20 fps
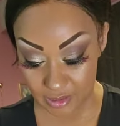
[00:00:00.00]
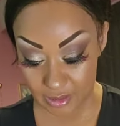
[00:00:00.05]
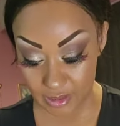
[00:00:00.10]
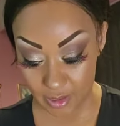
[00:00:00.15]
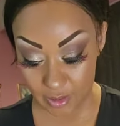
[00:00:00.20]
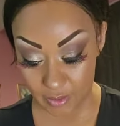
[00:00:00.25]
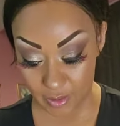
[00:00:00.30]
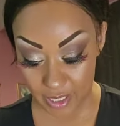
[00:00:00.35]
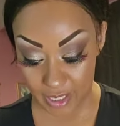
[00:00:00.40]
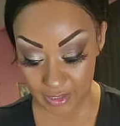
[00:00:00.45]

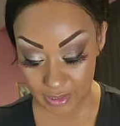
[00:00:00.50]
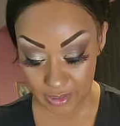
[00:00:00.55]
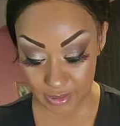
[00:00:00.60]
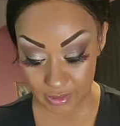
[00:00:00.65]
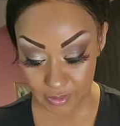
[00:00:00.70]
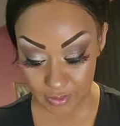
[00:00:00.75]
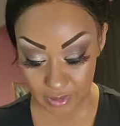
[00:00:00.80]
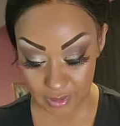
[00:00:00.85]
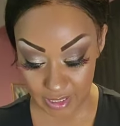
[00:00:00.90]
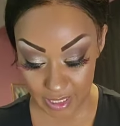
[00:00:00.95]
So I
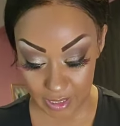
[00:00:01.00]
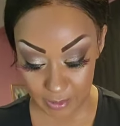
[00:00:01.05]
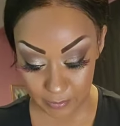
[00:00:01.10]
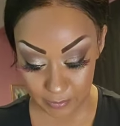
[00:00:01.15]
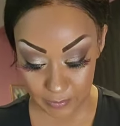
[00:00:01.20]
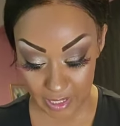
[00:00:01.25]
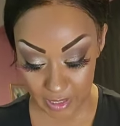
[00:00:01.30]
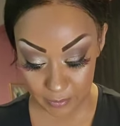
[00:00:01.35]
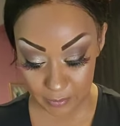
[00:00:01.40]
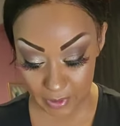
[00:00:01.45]
use
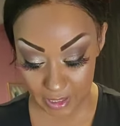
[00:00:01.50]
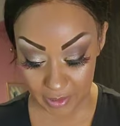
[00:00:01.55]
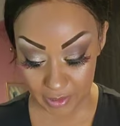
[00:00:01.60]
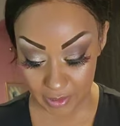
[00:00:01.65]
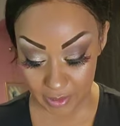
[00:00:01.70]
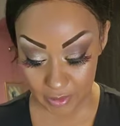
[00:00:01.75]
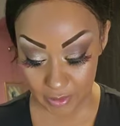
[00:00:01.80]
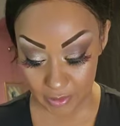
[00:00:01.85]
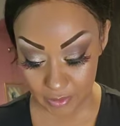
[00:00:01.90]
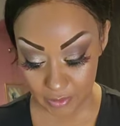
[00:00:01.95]
like make my
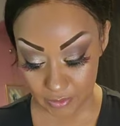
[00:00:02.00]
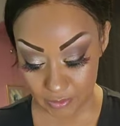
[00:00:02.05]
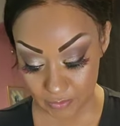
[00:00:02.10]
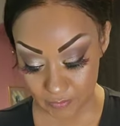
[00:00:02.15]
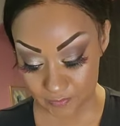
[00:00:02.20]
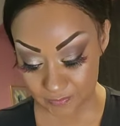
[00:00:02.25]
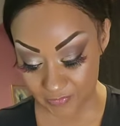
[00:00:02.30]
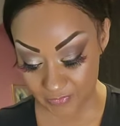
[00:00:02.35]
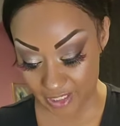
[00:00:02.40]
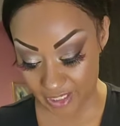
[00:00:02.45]

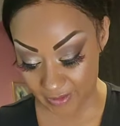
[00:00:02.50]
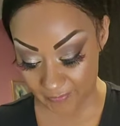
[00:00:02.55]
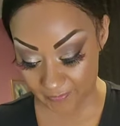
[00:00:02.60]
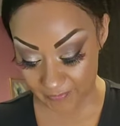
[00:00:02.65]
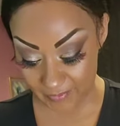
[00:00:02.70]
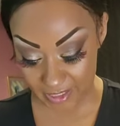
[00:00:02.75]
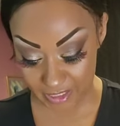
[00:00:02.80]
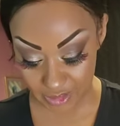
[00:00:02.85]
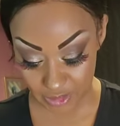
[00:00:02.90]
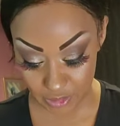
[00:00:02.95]
own like
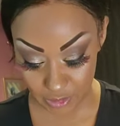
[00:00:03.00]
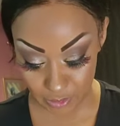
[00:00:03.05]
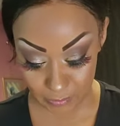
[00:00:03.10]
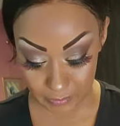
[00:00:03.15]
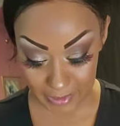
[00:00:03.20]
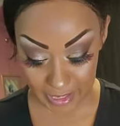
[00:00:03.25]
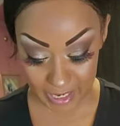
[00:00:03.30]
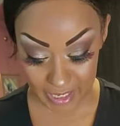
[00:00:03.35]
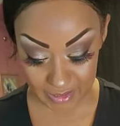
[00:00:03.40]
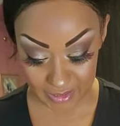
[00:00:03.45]
facial
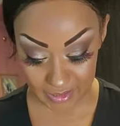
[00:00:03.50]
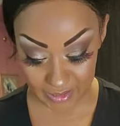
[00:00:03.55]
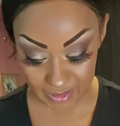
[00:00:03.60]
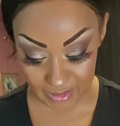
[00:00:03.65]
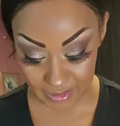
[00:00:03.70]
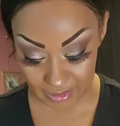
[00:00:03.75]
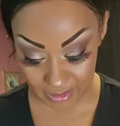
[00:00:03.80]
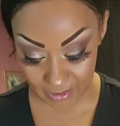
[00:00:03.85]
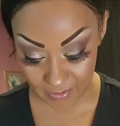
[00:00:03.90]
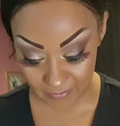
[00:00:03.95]
masks and
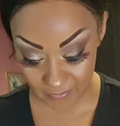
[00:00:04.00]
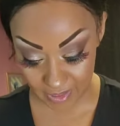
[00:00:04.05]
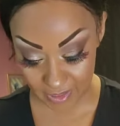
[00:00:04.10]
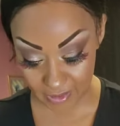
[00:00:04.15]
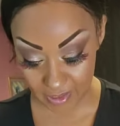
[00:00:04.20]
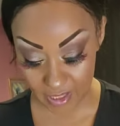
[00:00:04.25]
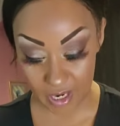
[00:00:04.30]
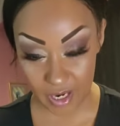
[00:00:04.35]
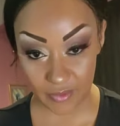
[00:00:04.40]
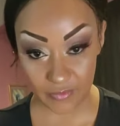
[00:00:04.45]
stuff
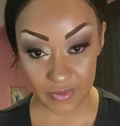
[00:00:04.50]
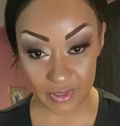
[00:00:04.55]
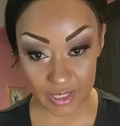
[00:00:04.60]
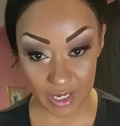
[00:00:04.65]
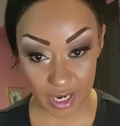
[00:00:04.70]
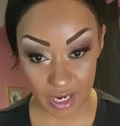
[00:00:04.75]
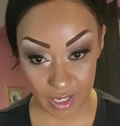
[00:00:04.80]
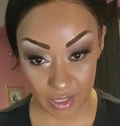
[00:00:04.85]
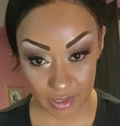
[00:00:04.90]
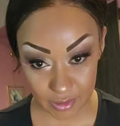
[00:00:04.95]
out of
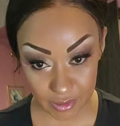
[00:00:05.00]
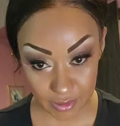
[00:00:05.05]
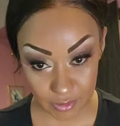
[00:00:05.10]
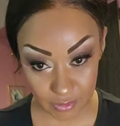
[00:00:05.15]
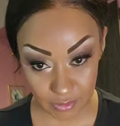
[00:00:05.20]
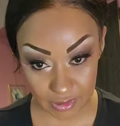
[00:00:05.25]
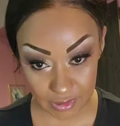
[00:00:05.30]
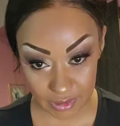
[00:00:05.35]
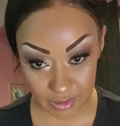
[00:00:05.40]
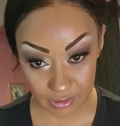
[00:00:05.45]

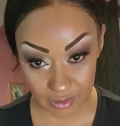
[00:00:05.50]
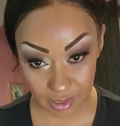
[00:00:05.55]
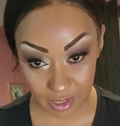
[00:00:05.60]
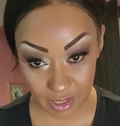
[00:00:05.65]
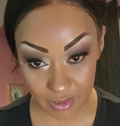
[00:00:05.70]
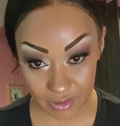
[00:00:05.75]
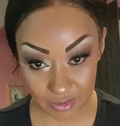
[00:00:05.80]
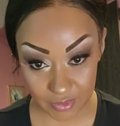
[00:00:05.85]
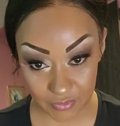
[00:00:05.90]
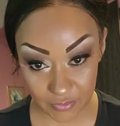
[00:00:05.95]
avocados and
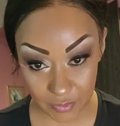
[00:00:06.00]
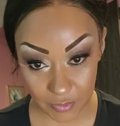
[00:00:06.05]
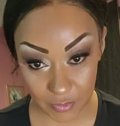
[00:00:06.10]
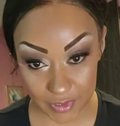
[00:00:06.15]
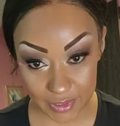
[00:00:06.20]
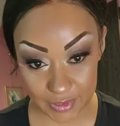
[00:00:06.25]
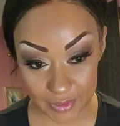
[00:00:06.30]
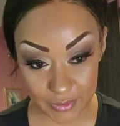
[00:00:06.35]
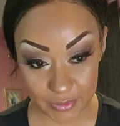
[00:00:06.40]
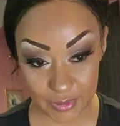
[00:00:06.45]
olive
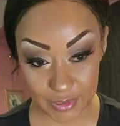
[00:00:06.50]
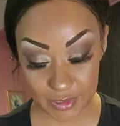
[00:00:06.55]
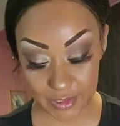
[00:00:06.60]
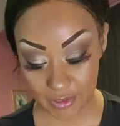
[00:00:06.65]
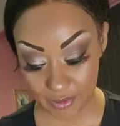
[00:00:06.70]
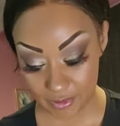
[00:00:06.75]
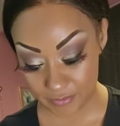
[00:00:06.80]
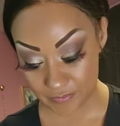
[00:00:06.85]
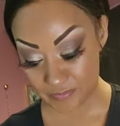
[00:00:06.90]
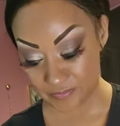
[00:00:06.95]
oil.
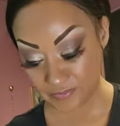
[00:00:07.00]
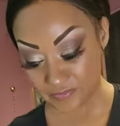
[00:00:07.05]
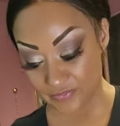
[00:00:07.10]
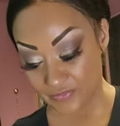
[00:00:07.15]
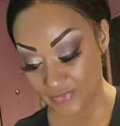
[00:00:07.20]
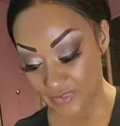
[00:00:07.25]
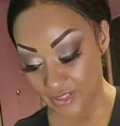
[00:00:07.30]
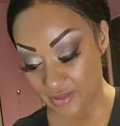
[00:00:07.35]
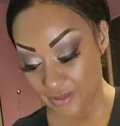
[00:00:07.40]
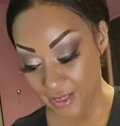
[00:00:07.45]
So
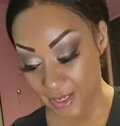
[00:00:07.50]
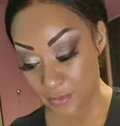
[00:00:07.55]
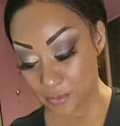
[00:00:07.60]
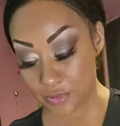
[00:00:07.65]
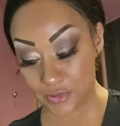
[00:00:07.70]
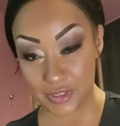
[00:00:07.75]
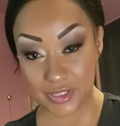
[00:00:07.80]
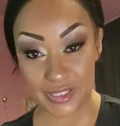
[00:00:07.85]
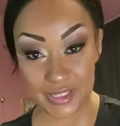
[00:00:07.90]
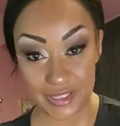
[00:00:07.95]
I'm
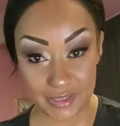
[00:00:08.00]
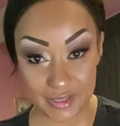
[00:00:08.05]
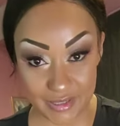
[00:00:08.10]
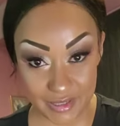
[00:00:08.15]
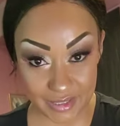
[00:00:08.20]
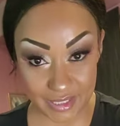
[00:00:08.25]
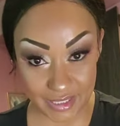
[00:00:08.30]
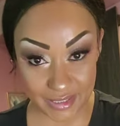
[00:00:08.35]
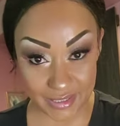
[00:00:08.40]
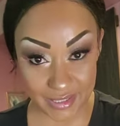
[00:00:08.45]
pretty
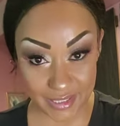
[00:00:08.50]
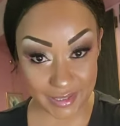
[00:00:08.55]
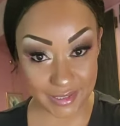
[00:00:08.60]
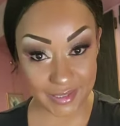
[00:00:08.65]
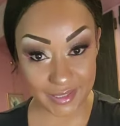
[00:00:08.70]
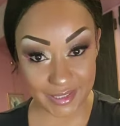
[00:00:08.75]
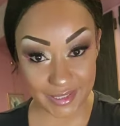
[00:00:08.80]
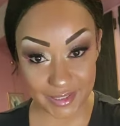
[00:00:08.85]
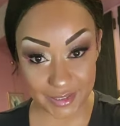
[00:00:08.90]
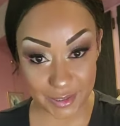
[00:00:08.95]
good at
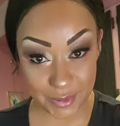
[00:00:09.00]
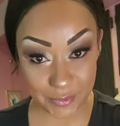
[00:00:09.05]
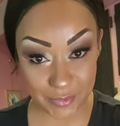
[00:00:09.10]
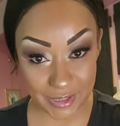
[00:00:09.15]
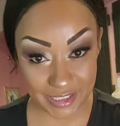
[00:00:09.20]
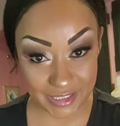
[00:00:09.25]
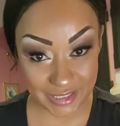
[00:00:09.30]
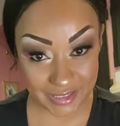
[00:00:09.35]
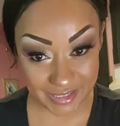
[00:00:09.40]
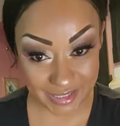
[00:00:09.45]
taking care of
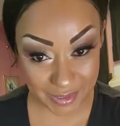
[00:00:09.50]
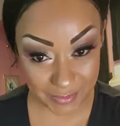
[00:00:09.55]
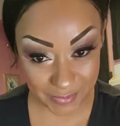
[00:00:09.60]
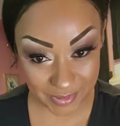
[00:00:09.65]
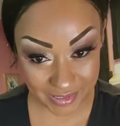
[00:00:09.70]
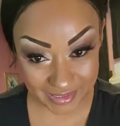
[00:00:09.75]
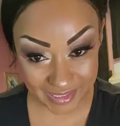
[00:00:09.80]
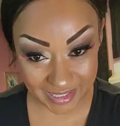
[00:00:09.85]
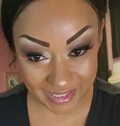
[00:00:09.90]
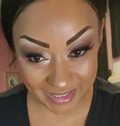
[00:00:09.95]
my skin.
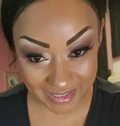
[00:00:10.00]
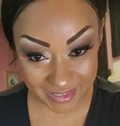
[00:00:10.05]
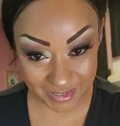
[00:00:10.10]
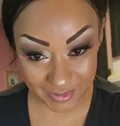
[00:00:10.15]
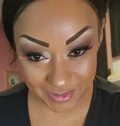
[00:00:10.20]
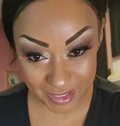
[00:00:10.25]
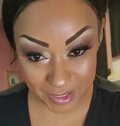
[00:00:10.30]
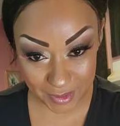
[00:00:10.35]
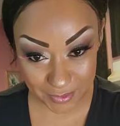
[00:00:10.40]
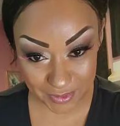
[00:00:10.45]
But thank
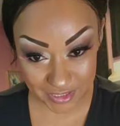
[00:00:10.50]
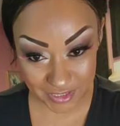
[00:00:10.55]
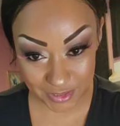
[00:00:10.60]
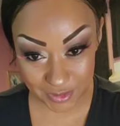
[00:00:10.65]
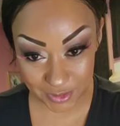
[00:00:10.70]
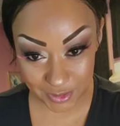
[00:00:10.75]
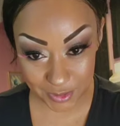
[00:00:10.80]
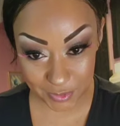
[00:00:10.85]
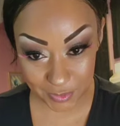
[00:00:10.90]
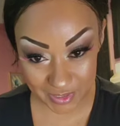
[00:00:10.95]
you, that was
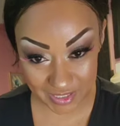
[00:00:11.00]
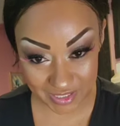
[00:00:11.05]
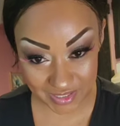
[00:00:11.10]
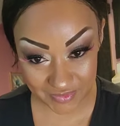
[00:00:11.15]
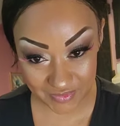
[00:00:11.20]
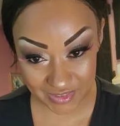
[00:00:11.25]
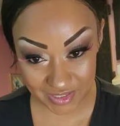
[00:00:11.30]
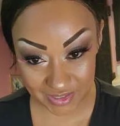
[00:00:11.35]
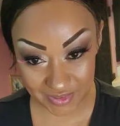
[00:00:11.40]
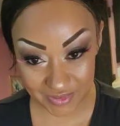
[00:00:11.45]
so sweet
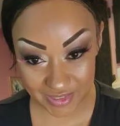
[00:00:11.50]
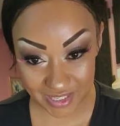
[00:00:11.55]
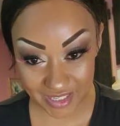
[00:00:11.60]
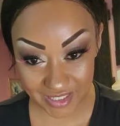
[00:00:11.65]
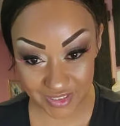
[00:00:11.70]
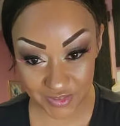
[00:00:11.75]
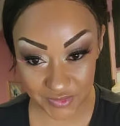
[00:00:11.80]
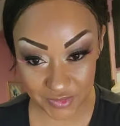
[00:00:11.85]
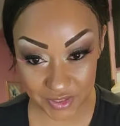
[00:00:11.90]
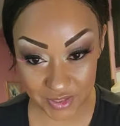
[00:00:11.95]
of you.
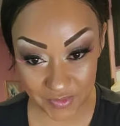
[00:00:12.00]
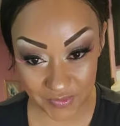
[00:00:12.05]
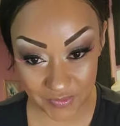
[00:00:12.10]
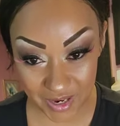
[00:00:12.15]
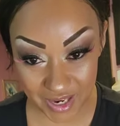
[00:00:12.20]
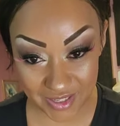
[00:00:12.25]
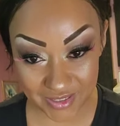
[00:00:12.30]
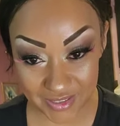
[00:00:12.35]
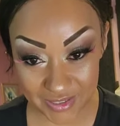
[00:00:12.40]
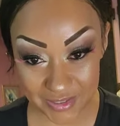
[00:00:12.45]
Thanks for the
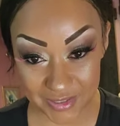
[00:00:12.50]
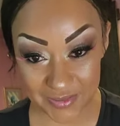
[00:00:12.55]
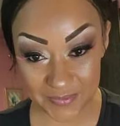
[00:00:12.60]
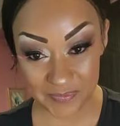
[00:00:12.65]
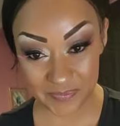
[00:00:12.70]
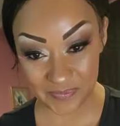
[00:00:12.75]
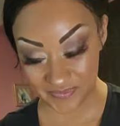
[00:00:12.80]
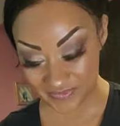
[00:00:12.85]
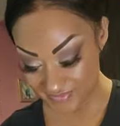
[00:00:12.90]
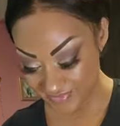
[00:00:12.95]
follow.
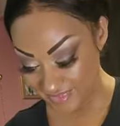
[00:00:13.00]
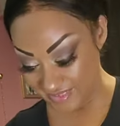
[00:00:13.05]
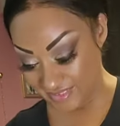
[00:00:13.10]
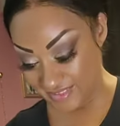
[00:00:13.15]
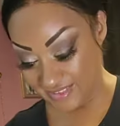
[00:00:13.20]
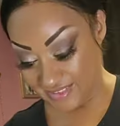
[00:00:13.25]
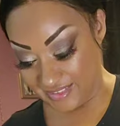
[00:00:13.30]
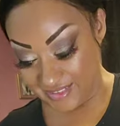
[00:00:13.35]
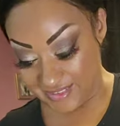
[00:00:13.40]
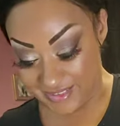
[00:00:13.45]

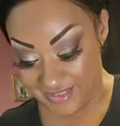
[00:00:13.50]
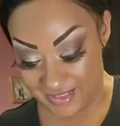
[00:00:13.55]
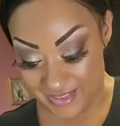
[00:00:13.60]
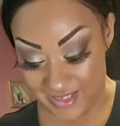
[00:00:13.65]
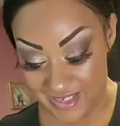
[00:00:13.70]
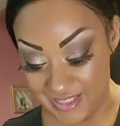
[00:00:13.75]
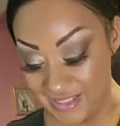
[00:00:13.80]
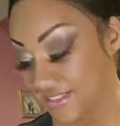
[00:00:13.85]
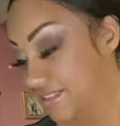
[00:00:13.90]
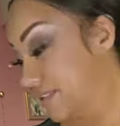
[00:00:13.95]

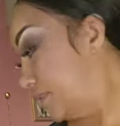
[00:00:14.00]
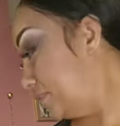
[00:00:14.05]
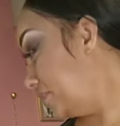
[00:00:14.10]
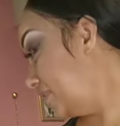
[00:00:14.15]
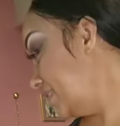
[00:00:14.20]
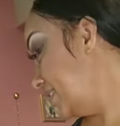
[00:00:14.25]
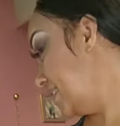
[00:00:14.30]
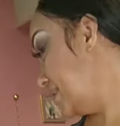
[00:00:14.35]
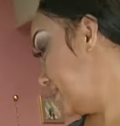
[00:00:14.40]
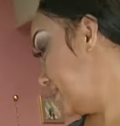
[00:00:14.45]
All right, so I'm gonna